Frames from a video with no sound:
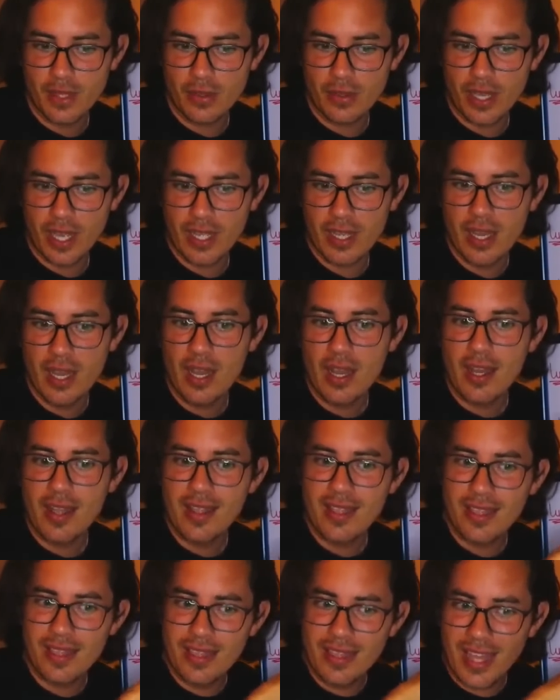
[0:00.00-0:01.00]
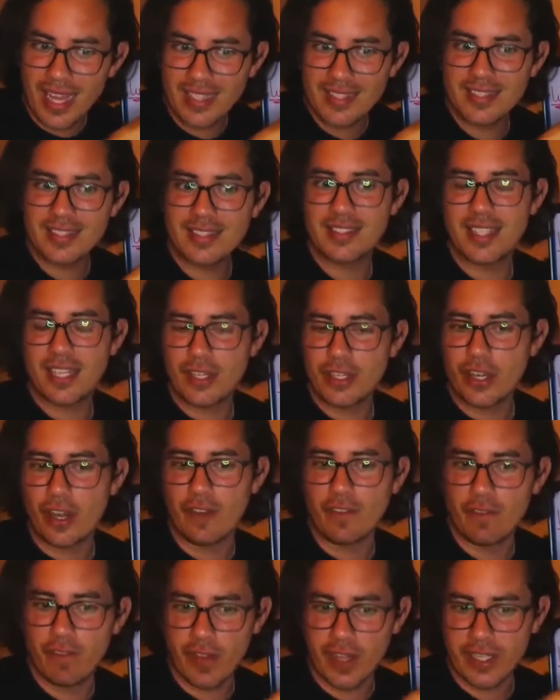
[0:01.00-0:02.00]
Okay, that's the
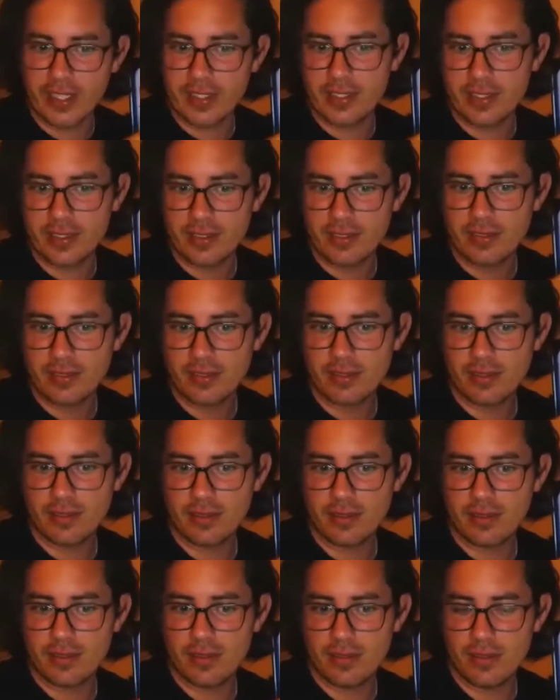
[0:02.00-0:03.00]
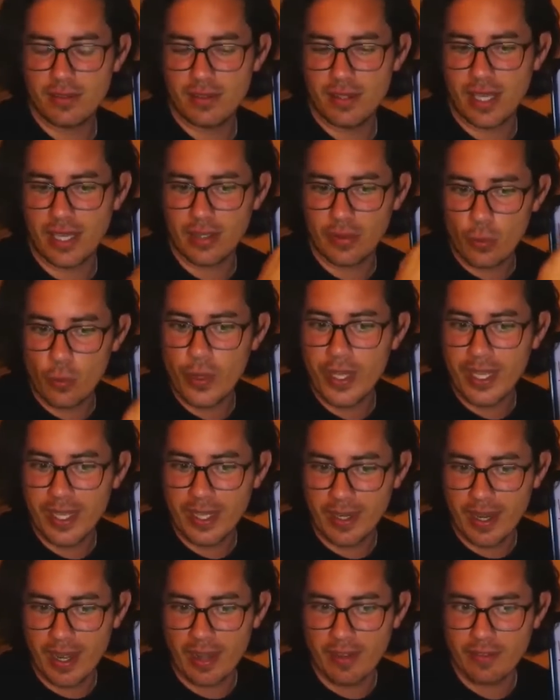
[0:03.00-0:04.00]
conflict that we
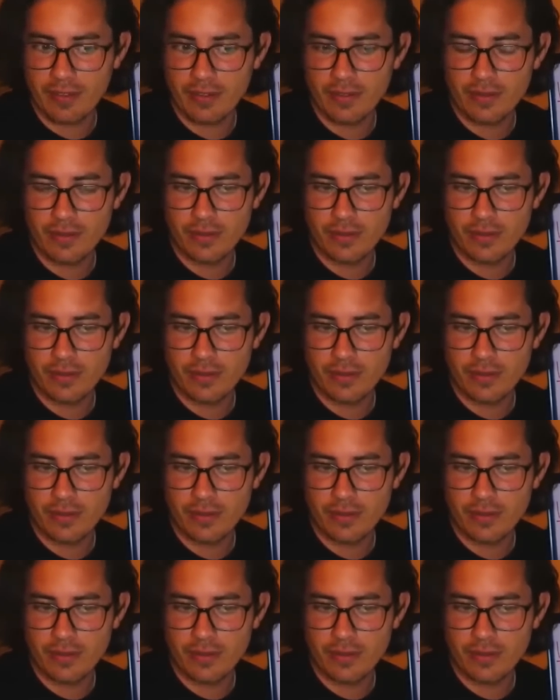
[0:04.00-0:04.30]
can have.